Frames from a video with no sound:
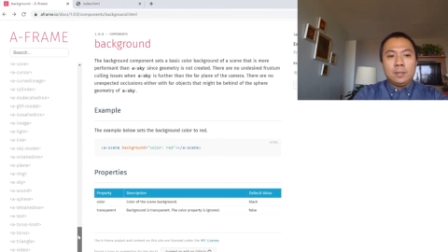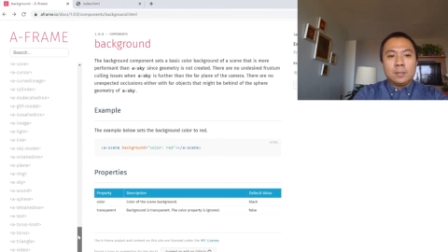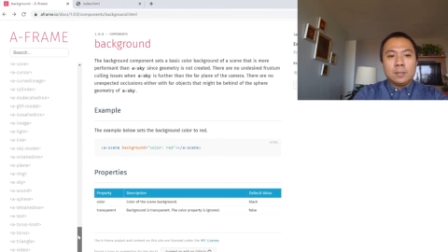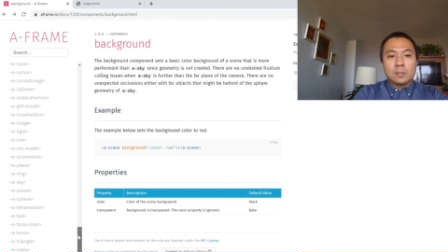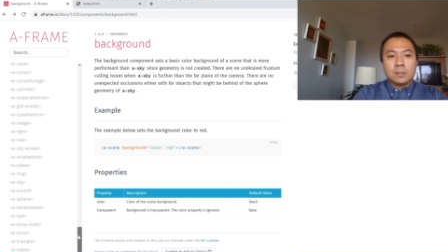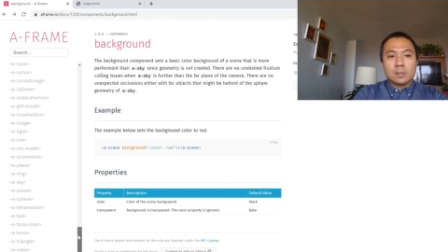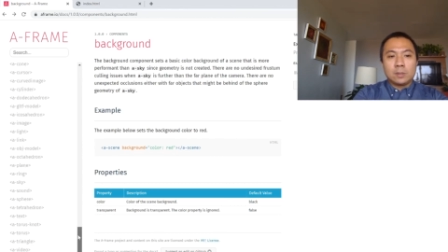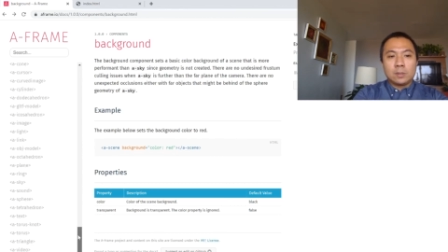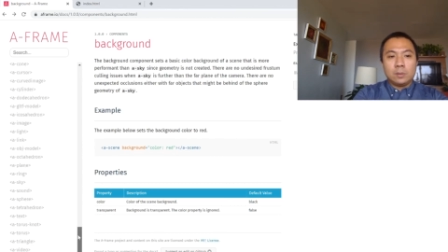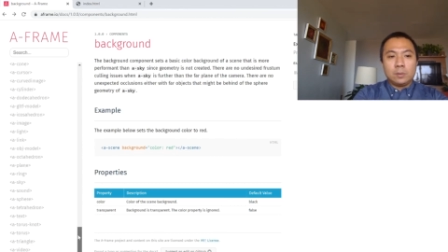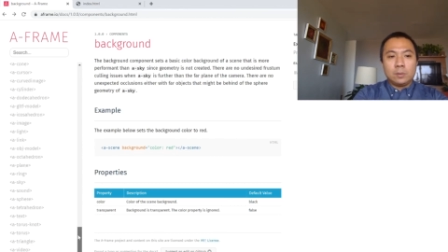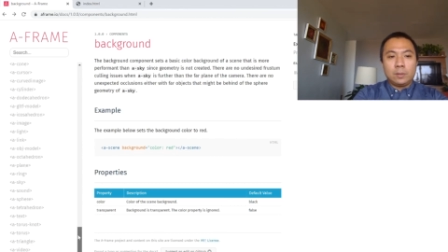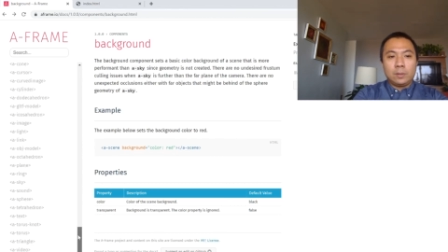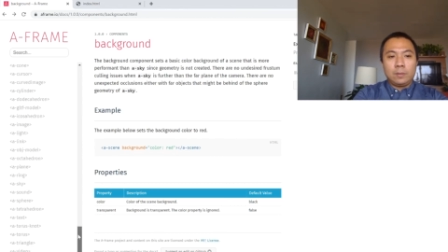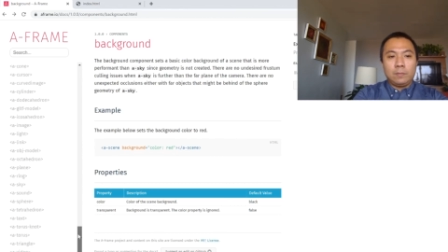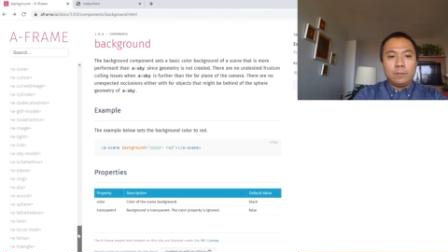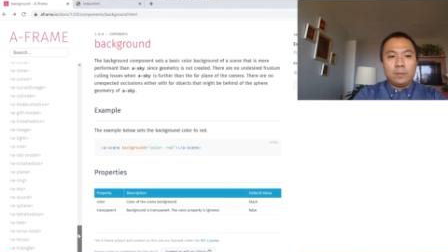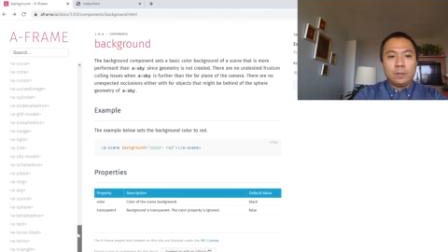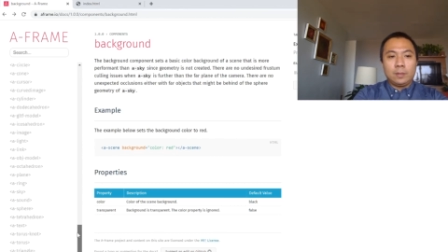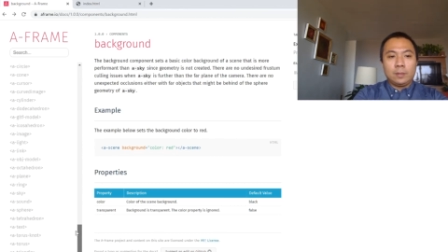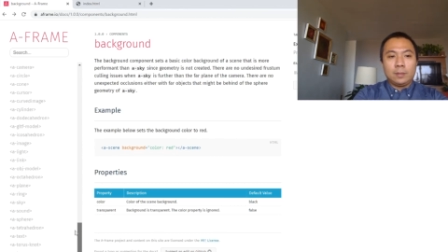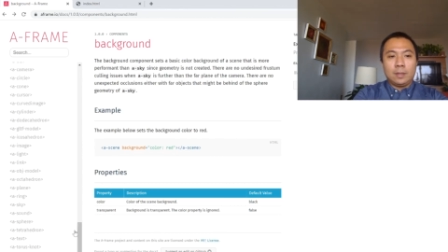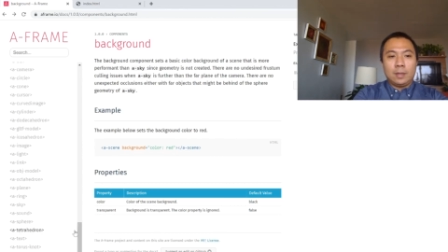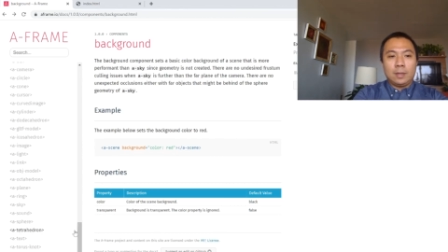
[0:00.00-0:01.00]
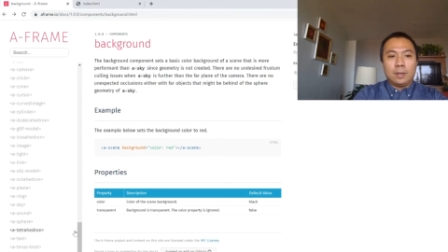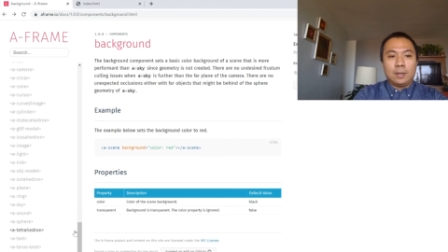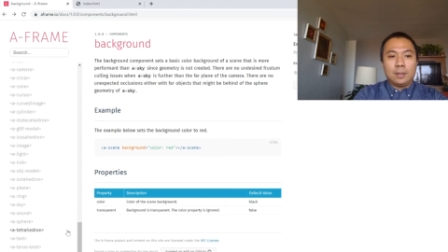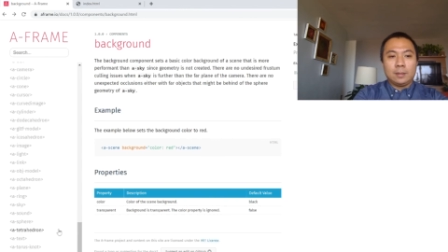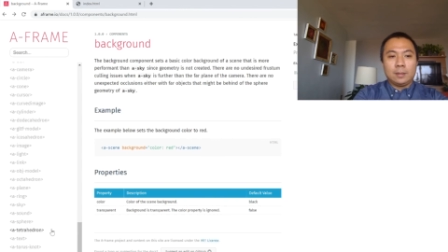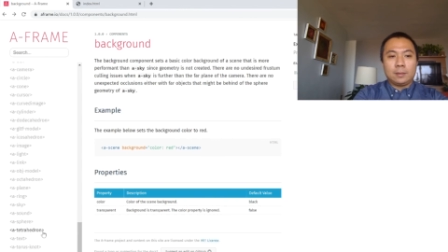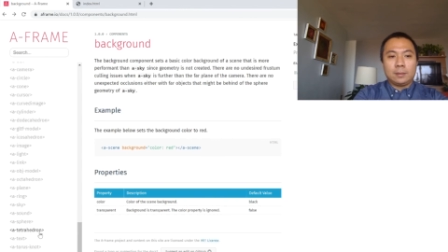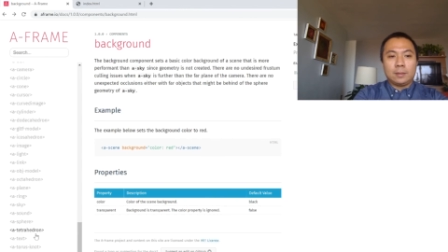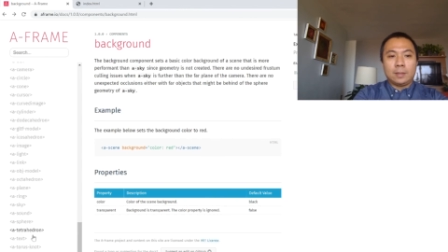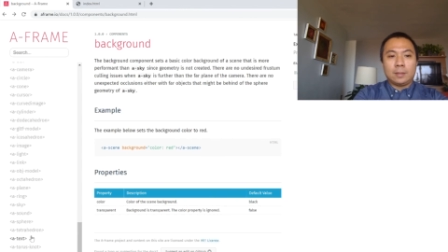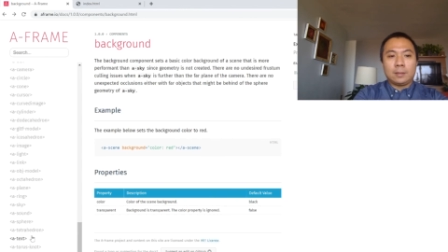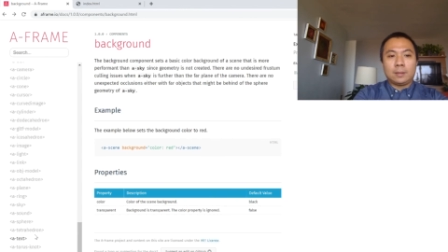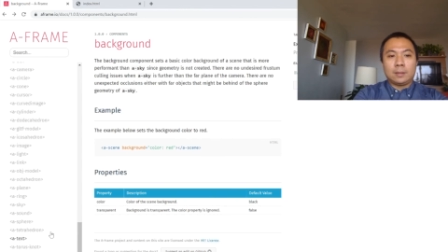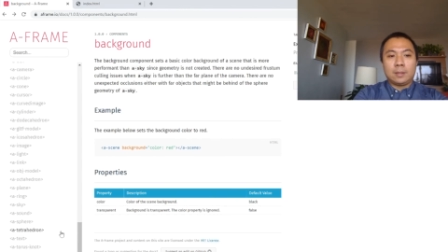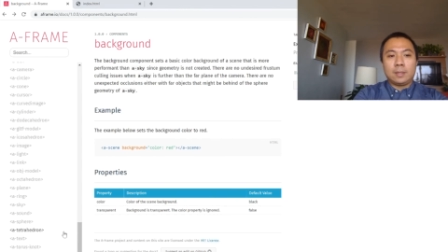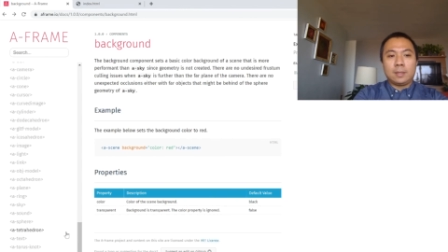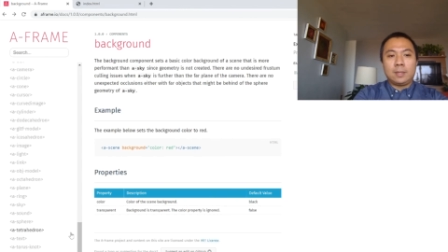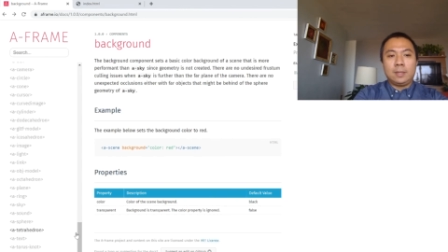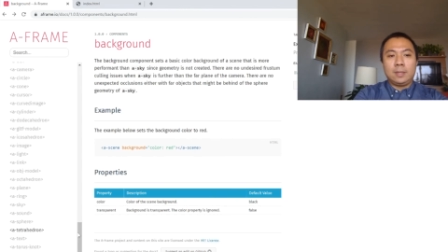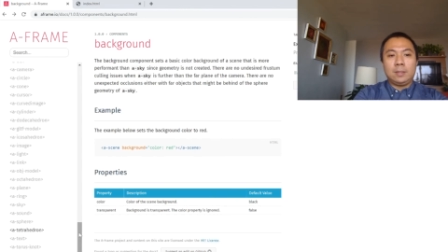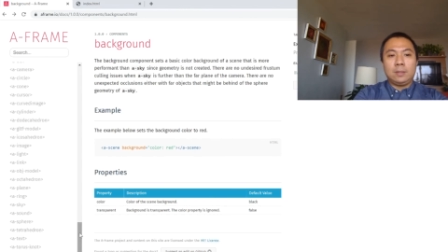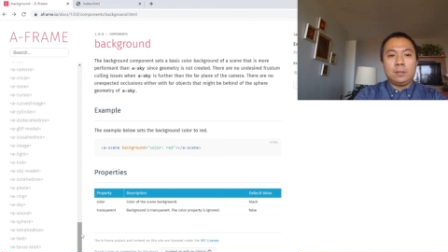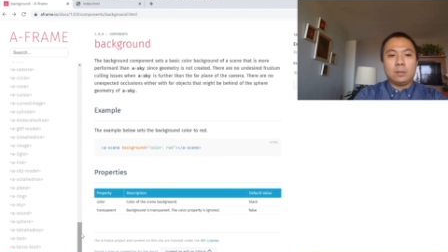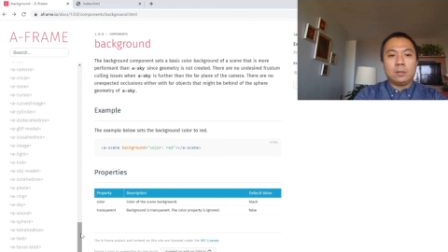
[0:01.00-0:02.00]
So even
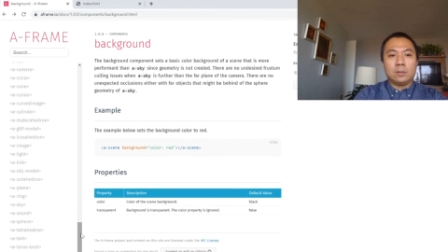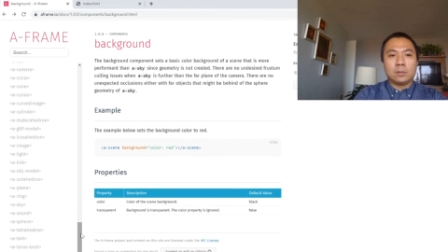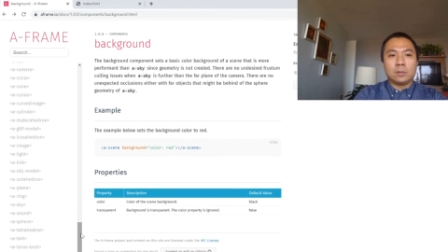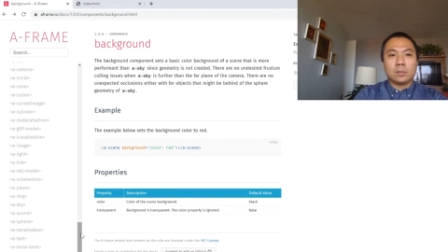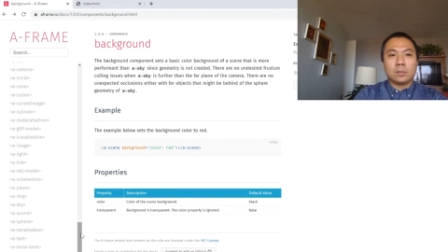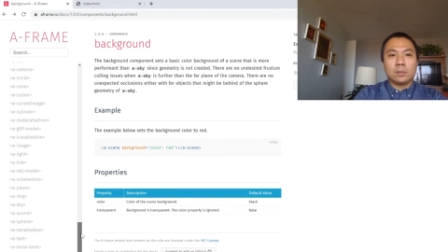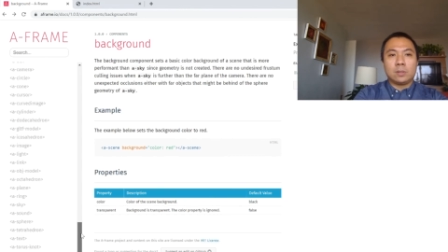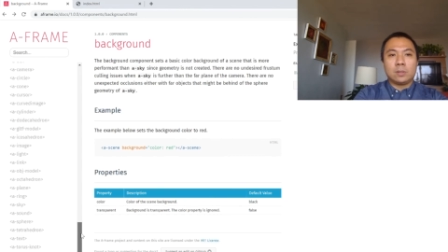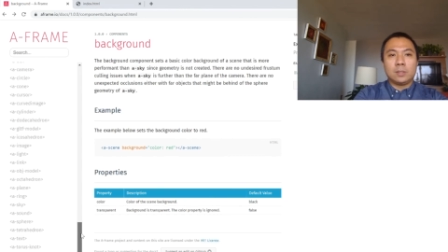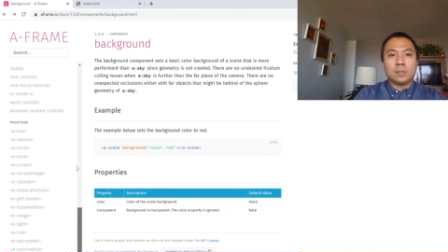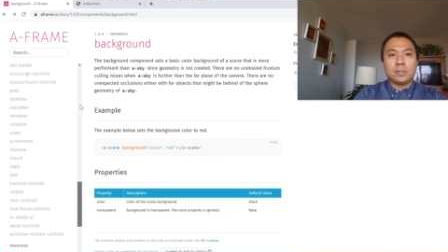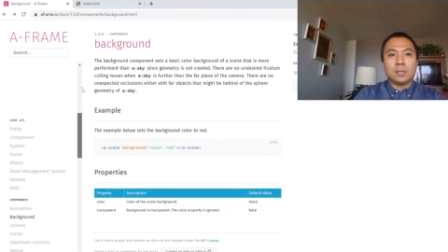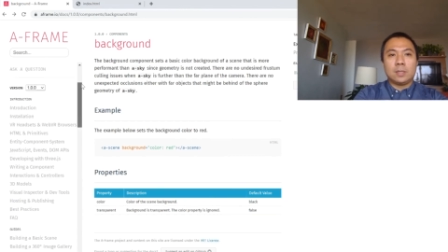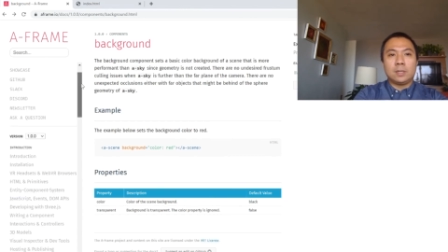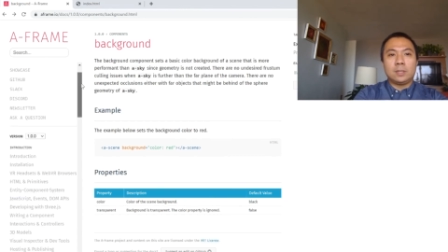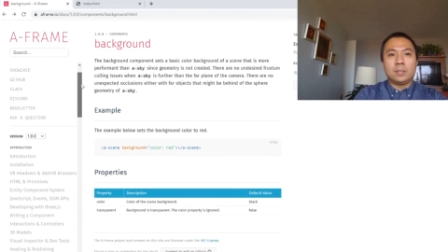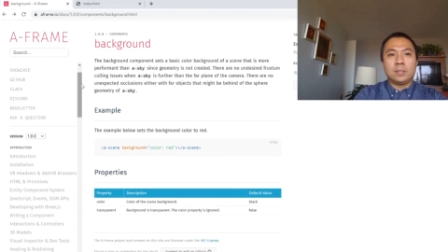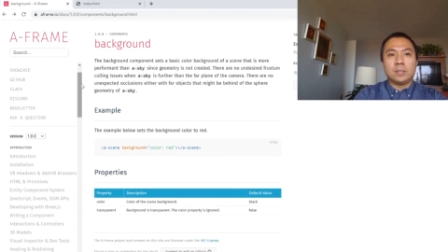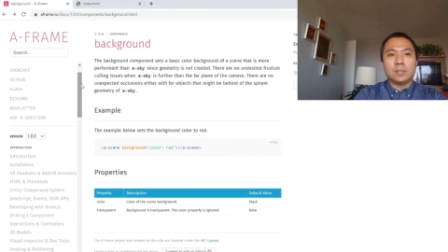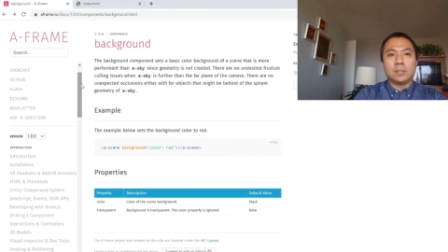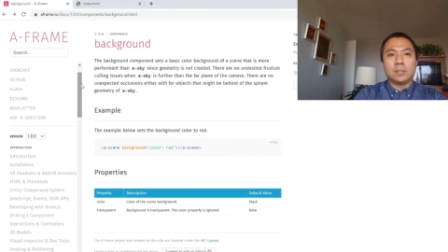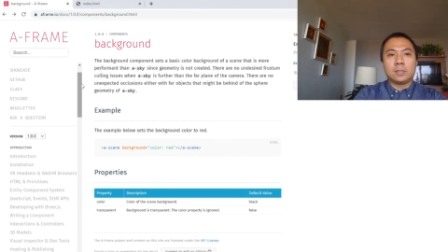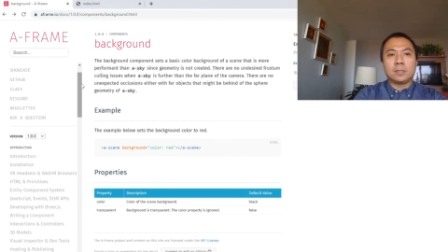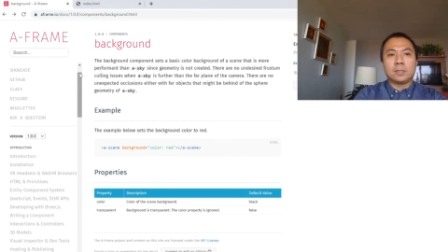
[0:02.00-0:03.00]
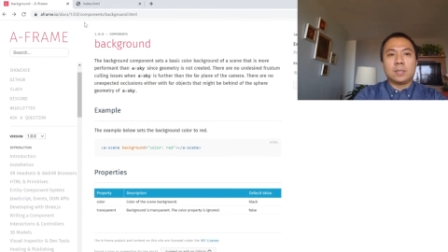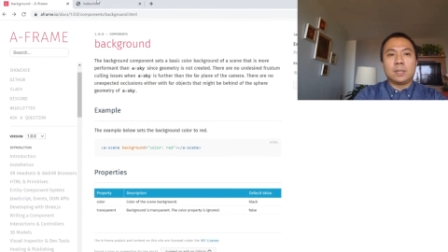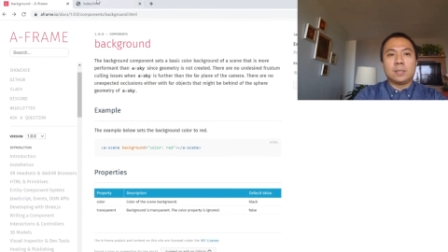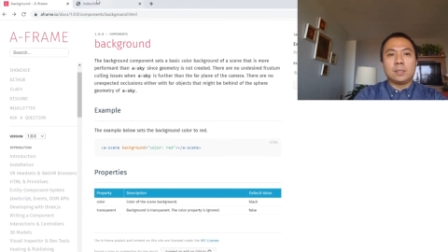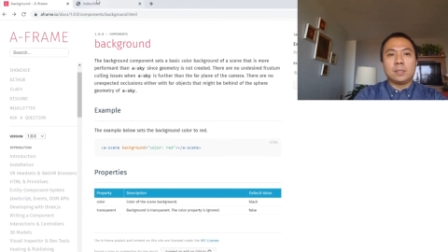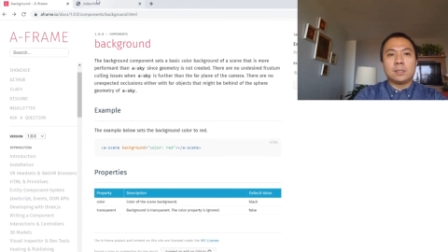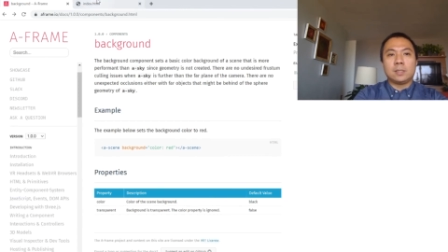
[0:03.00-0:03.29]
tetrahedron. So these are just things